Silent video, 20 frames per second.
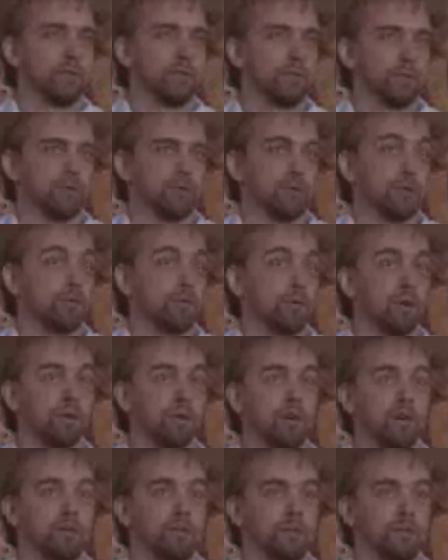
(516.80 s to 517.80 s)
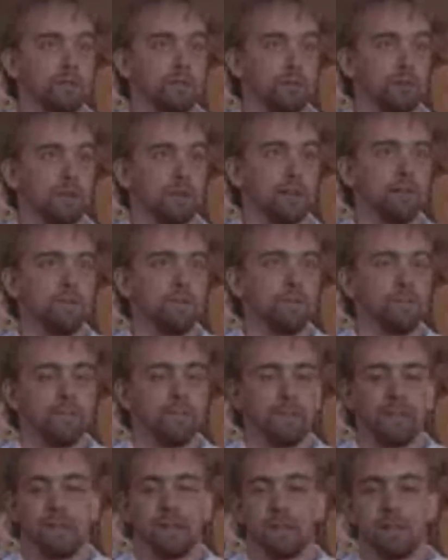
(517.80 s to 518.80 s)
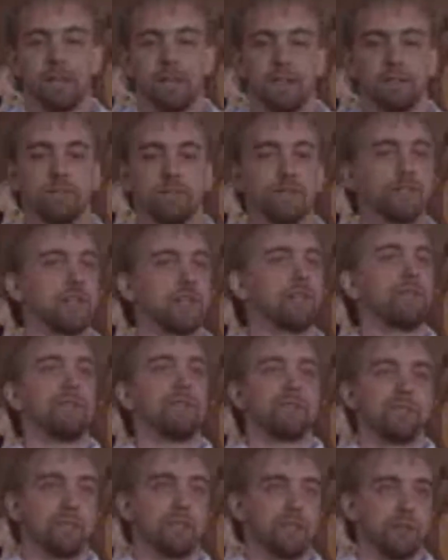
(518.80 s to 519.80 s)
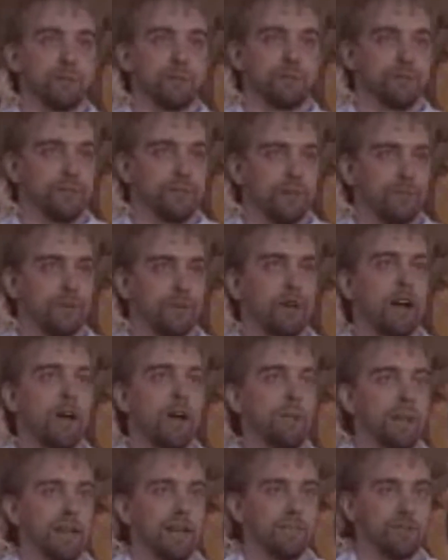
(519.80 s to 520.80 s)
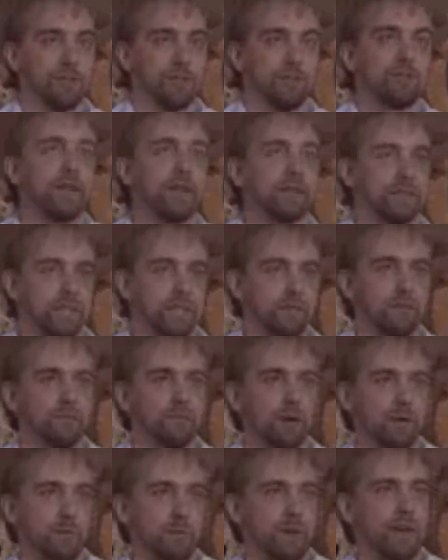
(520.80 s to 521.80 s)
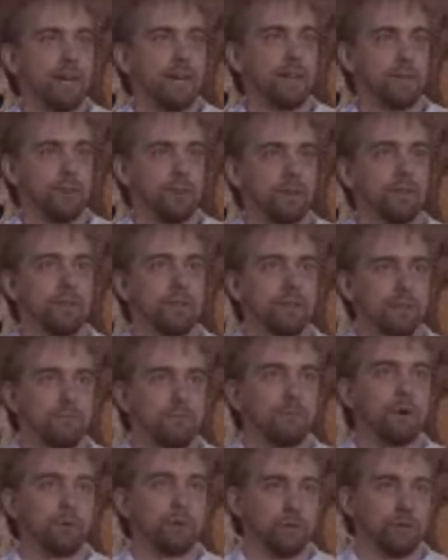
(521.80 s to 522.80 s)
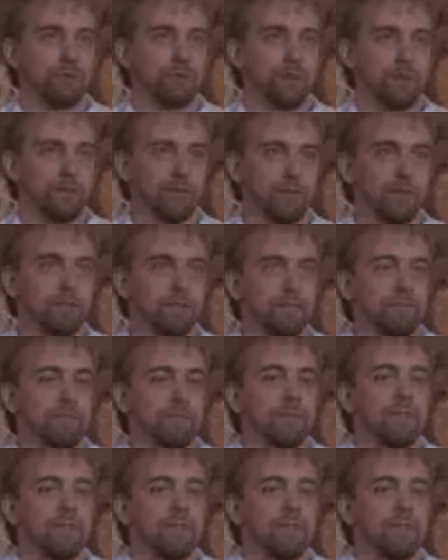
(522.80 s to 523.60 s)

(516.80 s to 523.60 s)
it and was really a well-crafted story. 7's another common answer. In fact, 7's probably my other personal favorite.